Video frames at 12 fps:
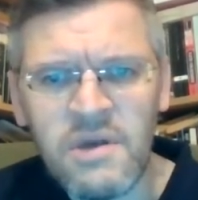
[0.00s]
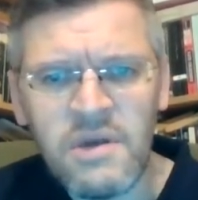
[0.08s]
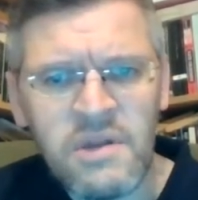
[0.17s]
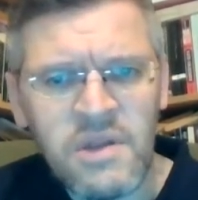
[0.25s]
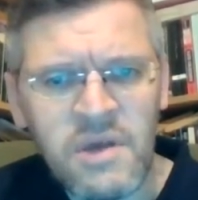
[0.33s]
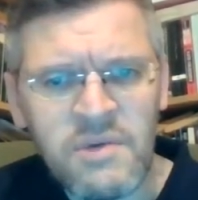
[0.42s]

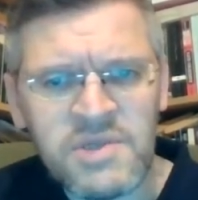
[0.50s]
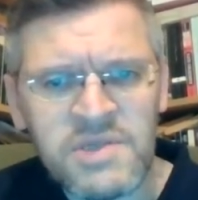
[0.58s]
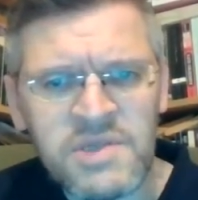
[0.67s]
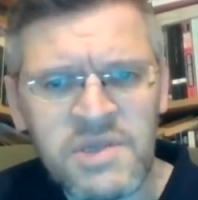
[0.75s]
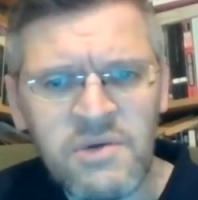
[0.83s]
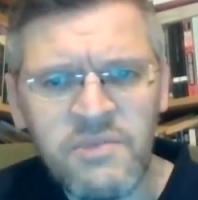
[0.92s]
There were
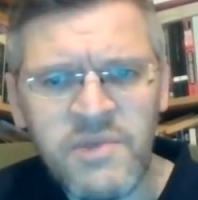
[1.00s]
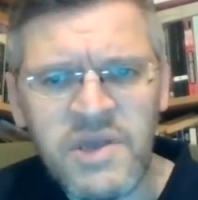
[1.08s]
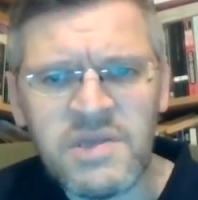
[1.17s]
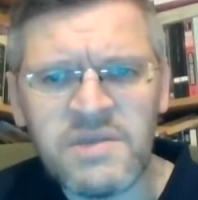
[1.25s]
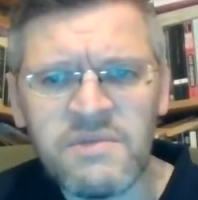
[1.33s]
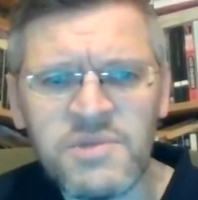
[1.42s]
still
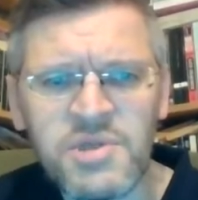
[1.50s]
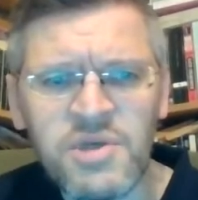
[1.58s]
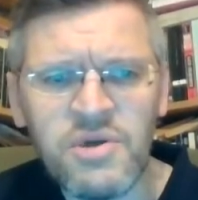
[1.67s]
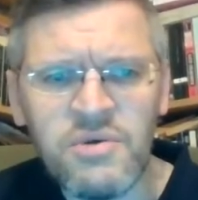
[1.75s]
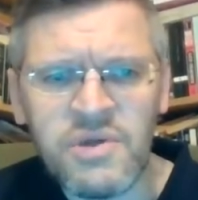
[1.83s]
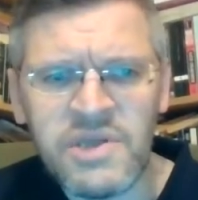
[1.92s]
beads of
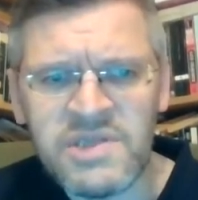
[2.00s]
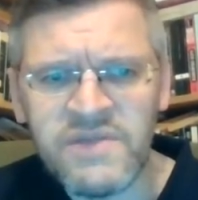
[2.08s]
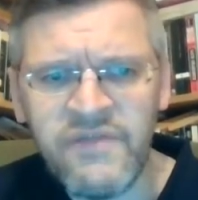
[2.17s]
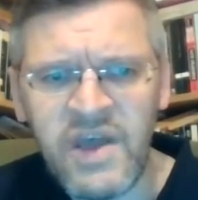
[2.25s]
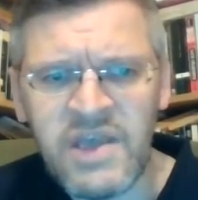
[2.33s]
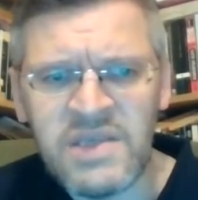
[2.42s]
dew on
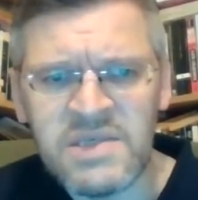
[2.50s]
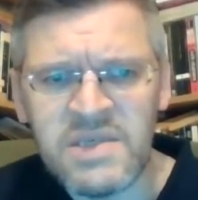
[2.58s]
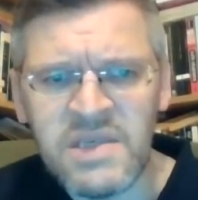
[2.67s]
its face,